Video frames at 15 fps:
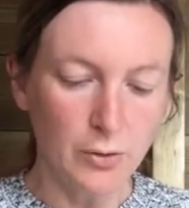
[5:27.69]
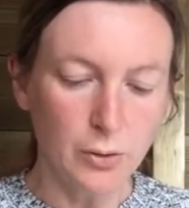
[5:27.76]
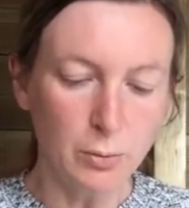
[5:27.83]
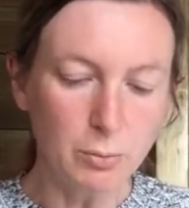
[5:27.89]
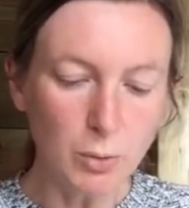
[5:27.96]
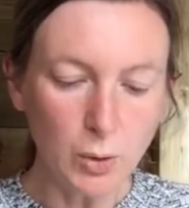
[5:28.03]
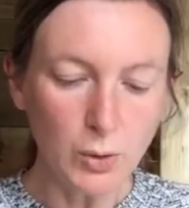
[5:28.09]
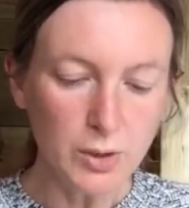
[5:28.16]
The
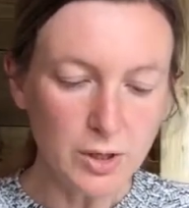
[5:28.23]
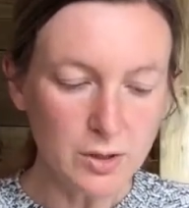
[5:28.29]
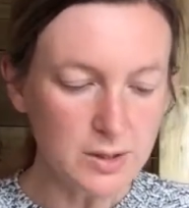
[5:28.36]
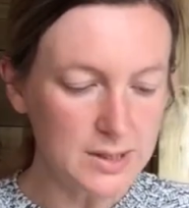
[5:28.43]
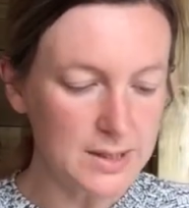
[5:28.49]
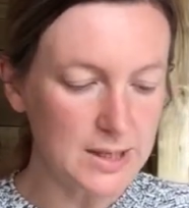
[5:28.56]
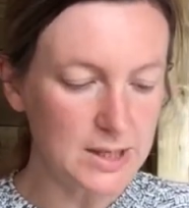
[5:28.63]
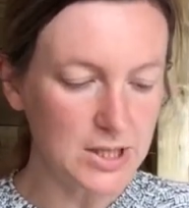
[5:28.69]
more you
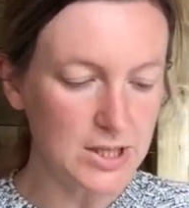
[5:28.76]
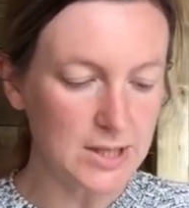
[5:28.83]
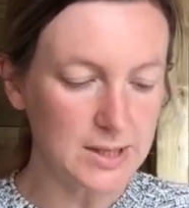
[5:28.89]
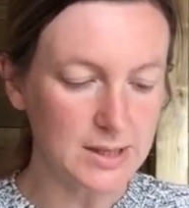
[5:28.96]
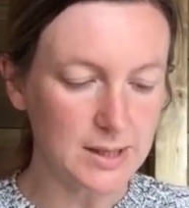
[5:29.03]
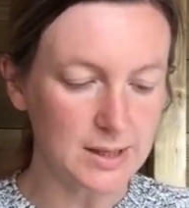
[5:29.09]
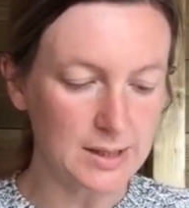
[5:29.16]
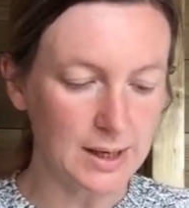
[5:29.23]
see
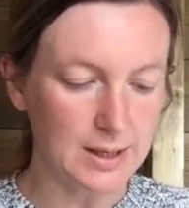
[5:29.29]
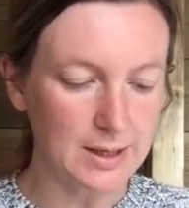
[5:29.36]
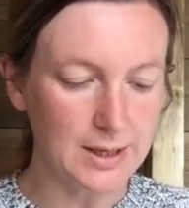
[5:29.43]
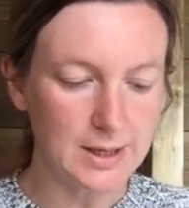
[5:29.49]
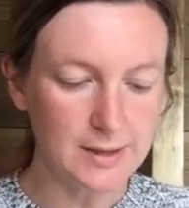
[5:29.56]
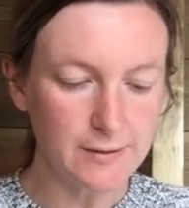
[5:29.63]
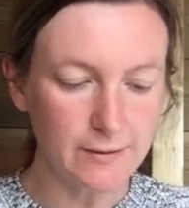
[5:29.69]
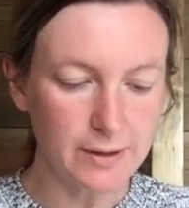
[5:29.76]
Jesus and
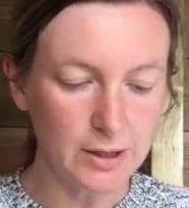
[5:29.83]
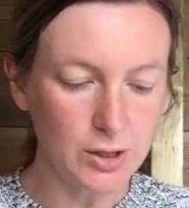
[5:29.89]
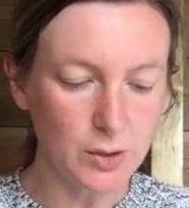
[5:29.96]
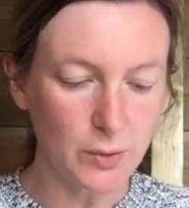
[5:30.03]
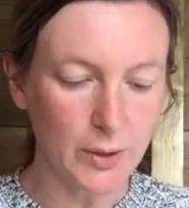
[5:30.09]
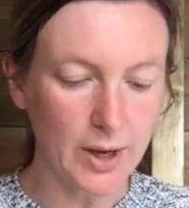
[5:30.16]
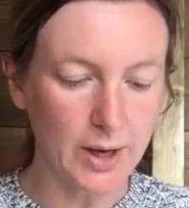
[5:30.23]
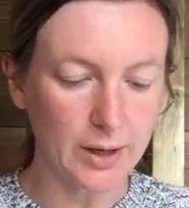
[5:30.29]
his
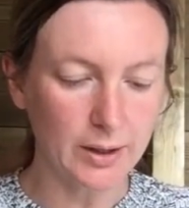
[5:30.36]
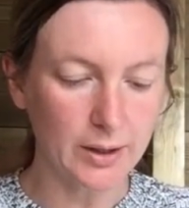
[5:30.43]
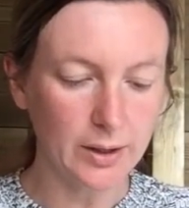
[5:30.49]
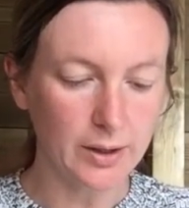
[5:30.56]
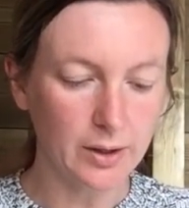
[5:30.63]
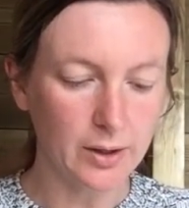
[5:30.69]
finished work,